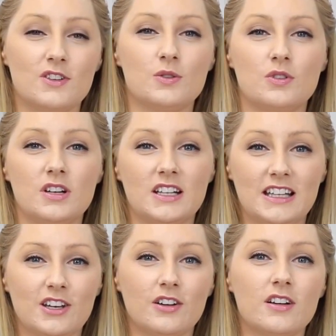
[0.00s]
you
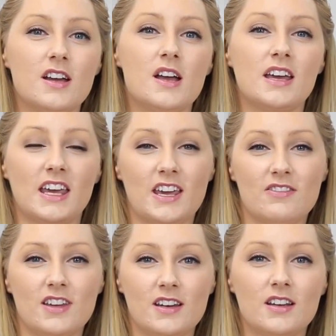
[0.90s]
clear,
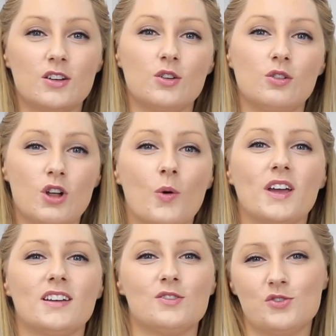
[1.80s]
even,
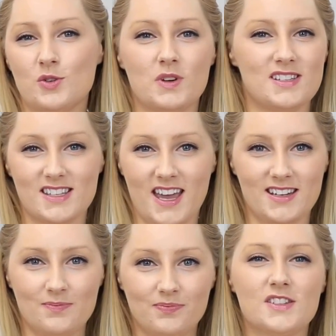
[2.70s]
glowing, dewy
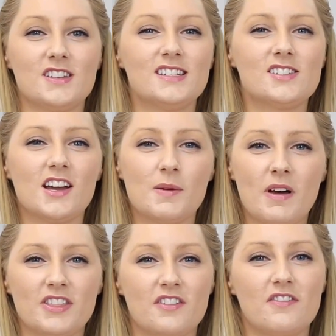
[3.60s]
skin. So let's talk
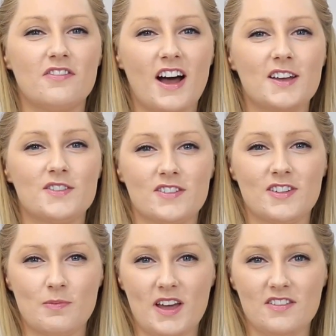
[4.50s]
about the 5
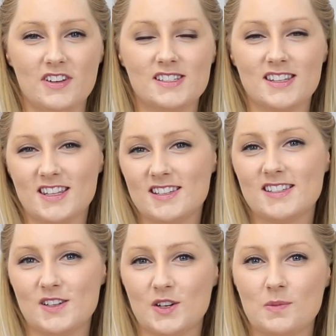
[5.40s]
different benefits this
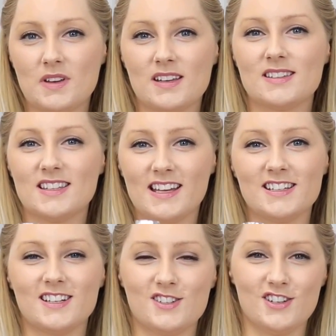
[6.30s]
serum is
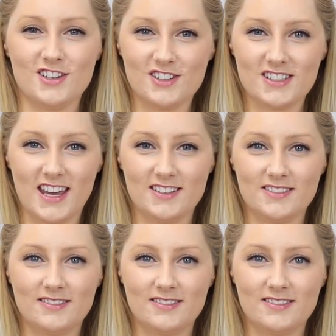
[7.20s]
lending to your skin.